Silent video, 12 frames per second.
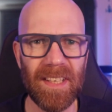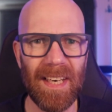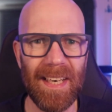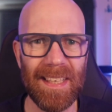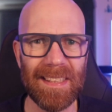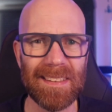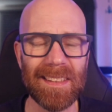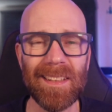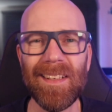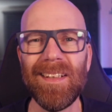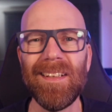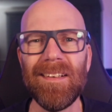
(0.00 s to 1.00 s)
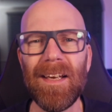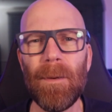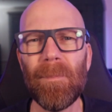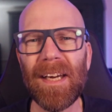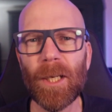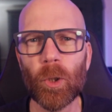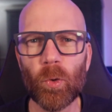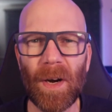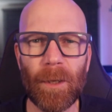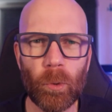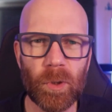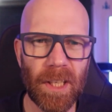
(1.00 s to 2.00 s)
it needs. It made a
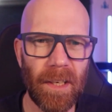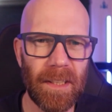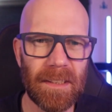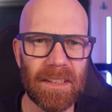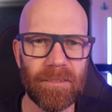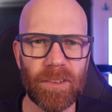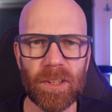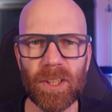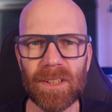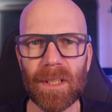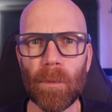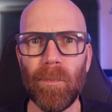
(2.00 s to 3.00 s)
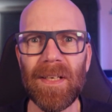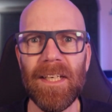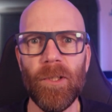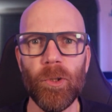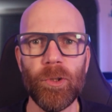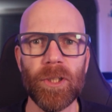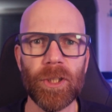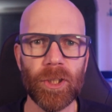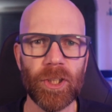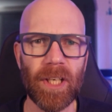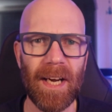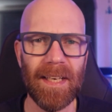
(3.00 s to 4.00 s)
great alternative to just a complete nutrition
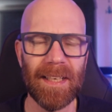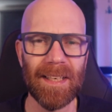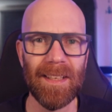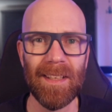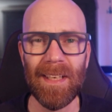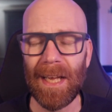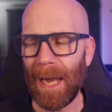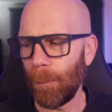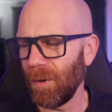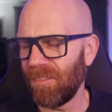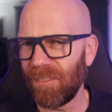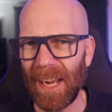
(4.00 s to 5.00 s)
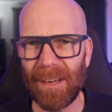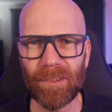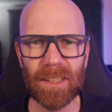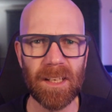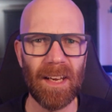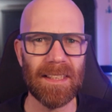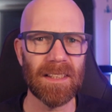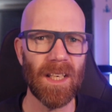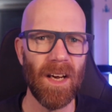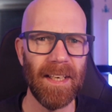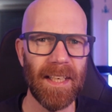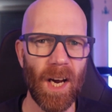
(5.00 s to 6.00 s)
shake. And with flavours like
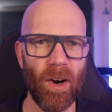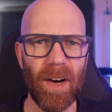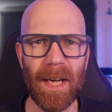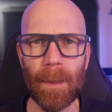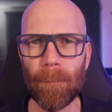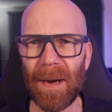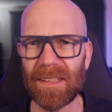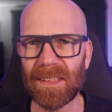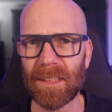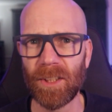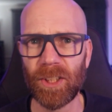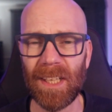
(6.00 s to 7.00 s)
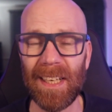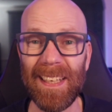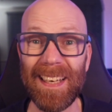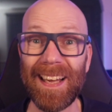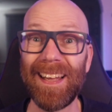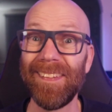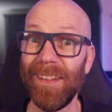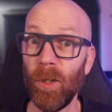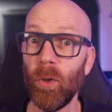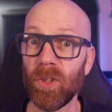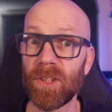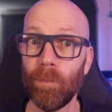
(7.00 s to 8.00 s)
Thai curry, Mexican chilli and the
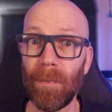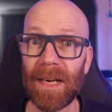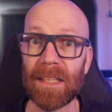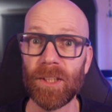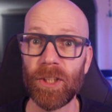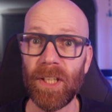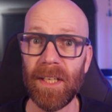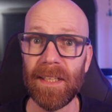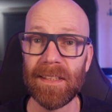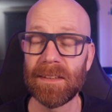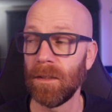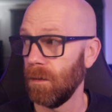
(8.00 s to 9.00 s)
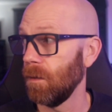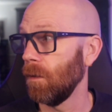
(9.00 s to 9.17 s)
awesome mac and cheese,